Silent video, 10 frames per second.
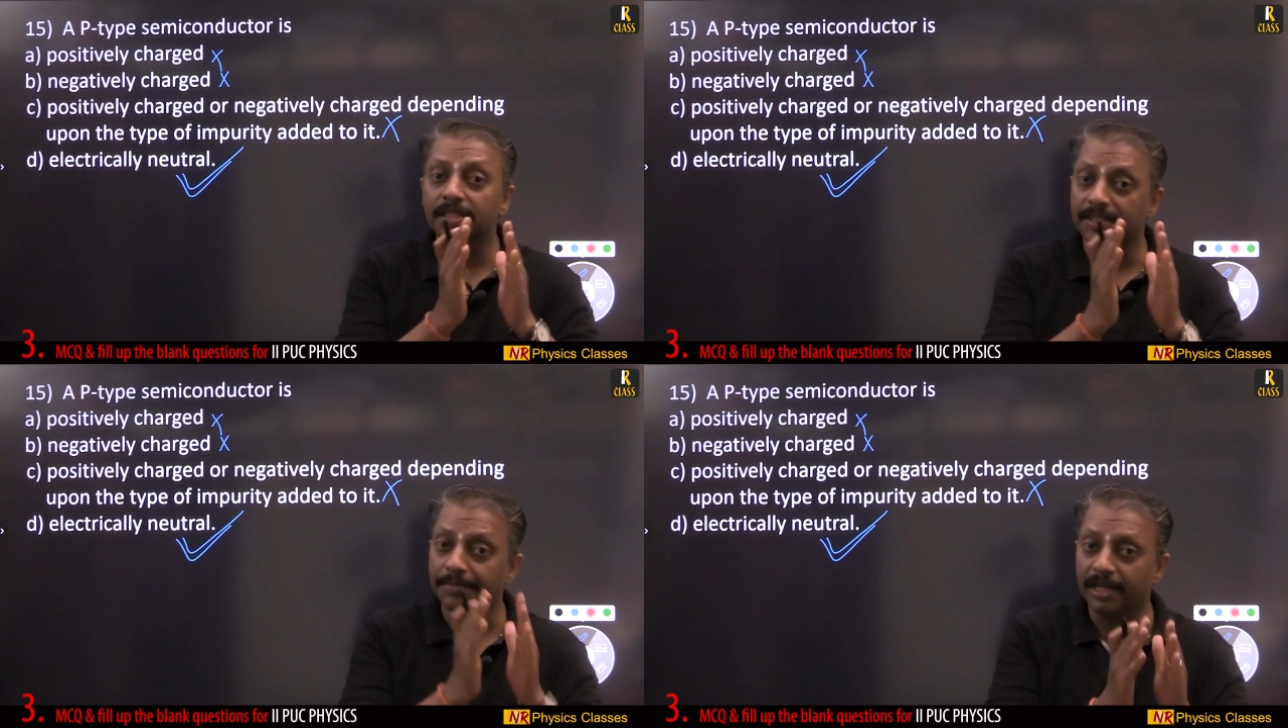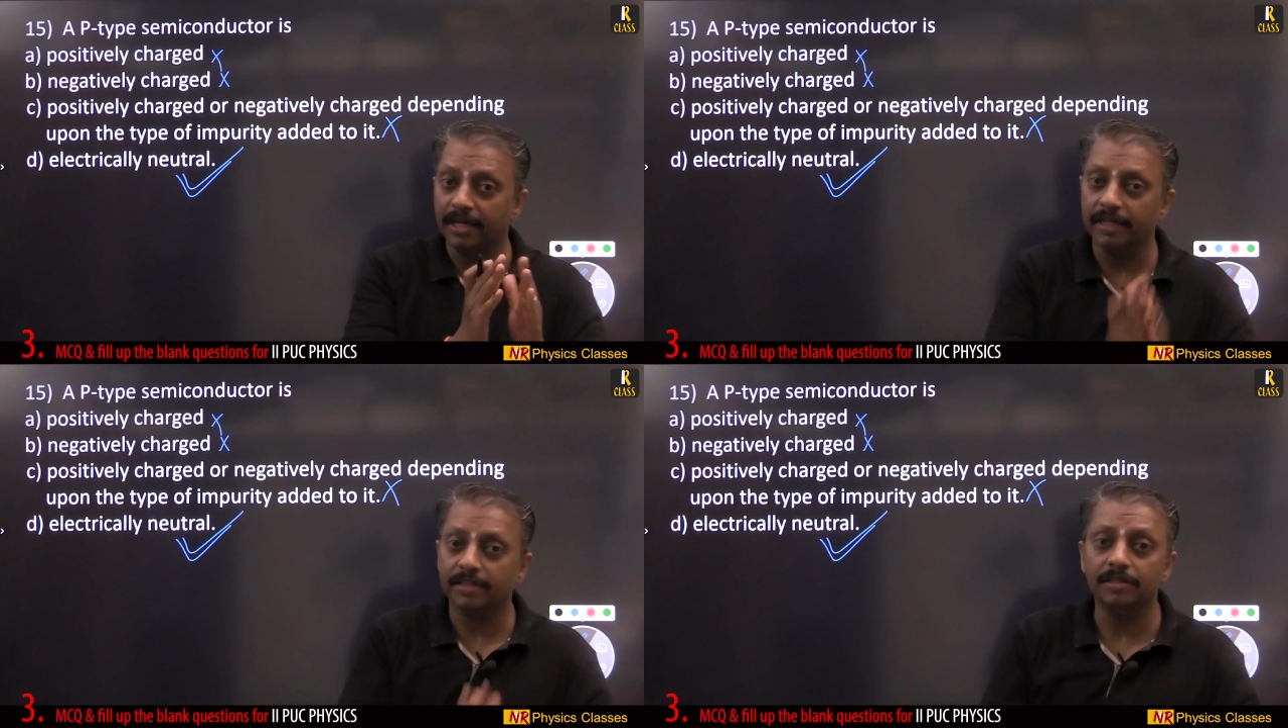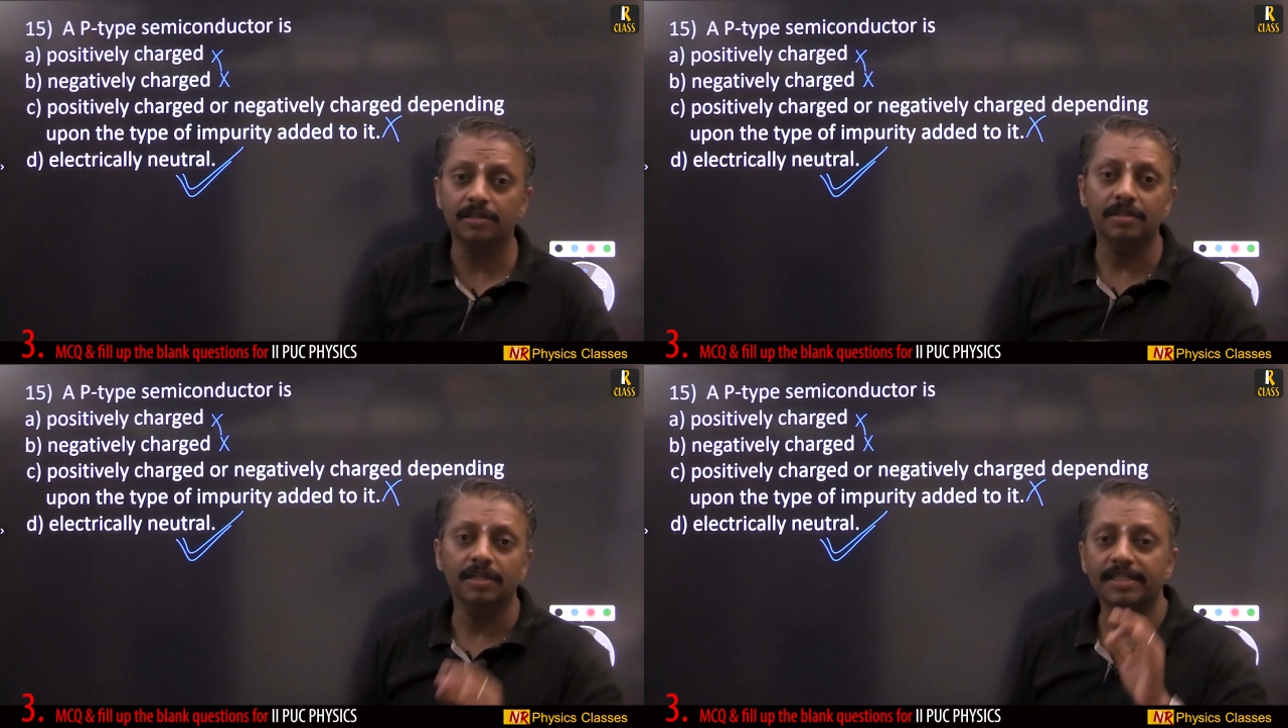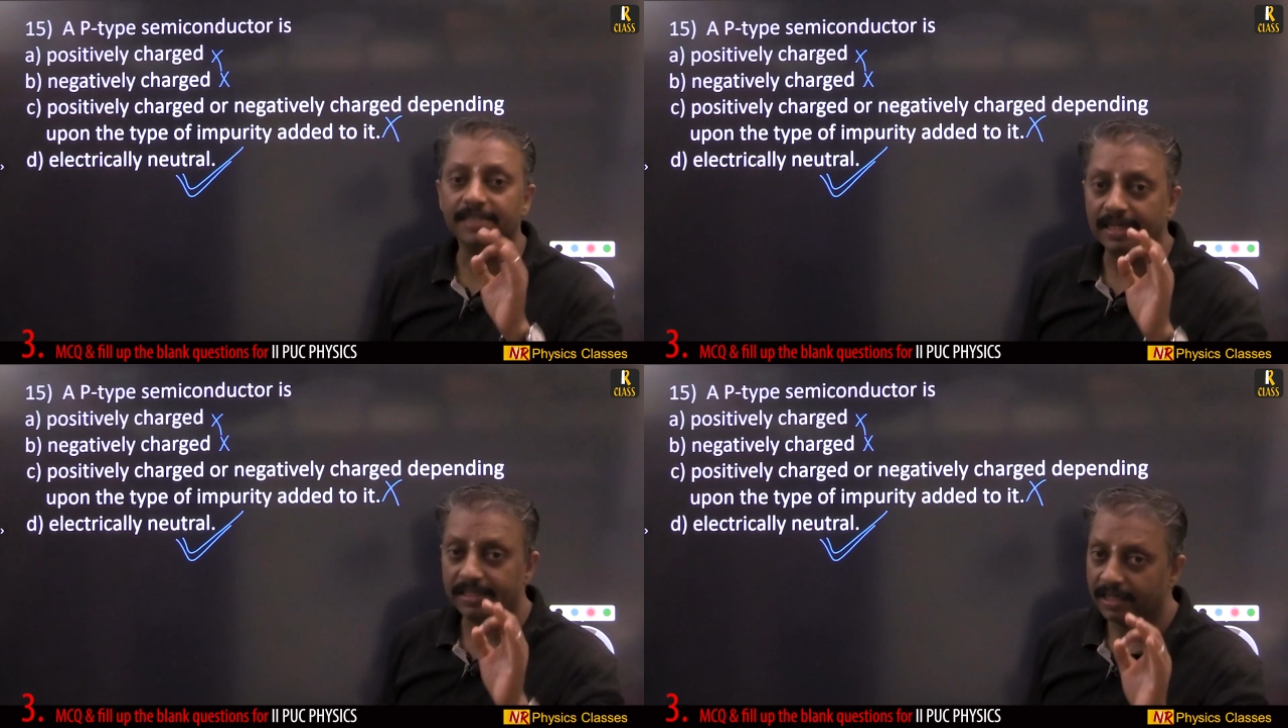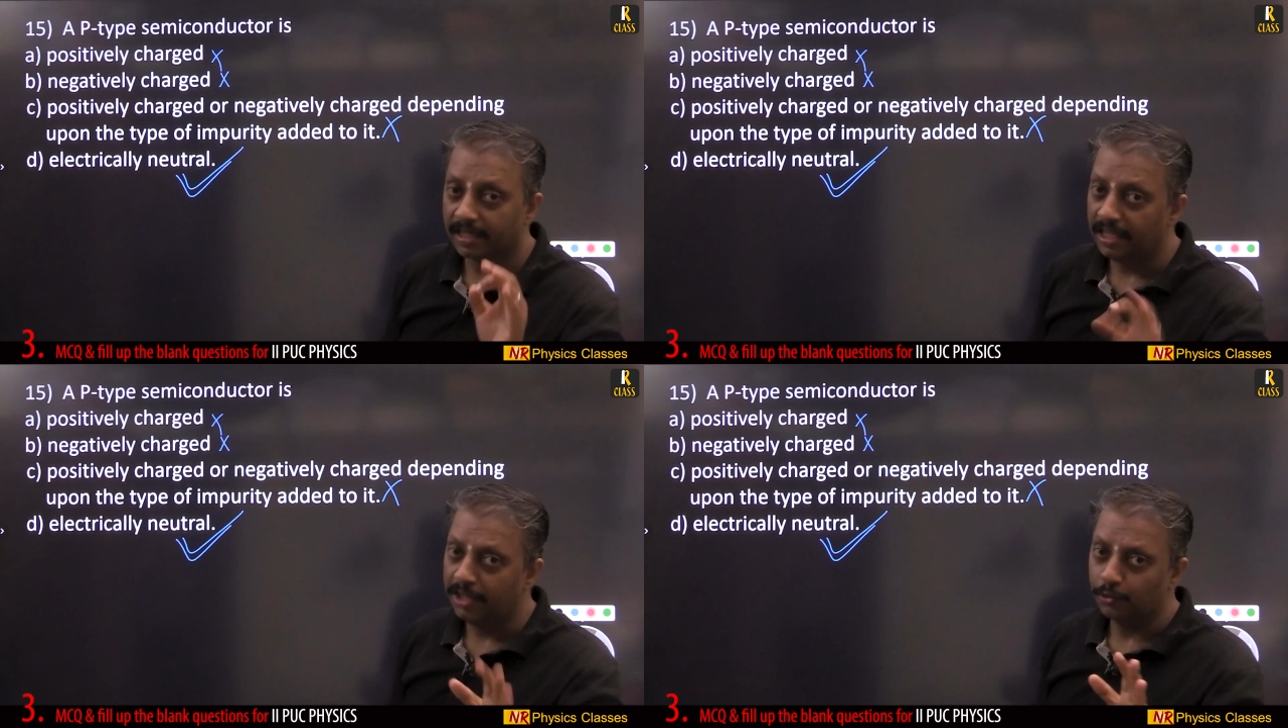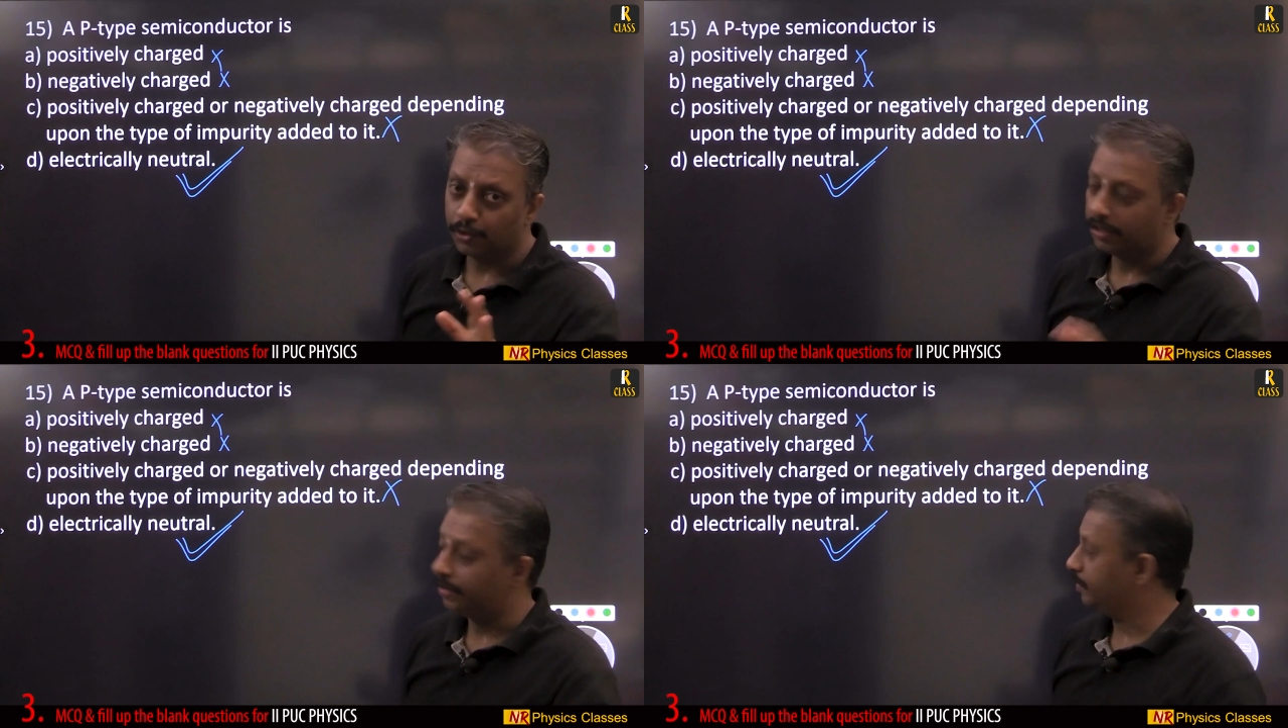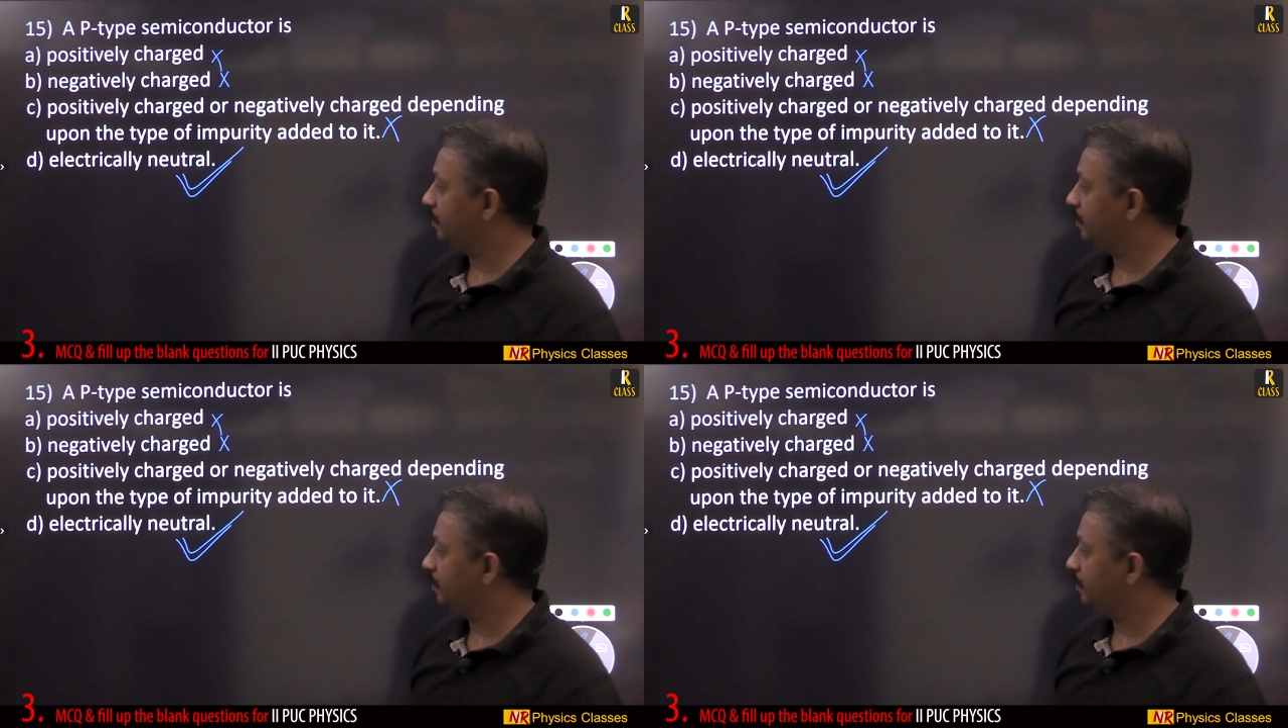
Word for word: the semiconductor is electrically neutral.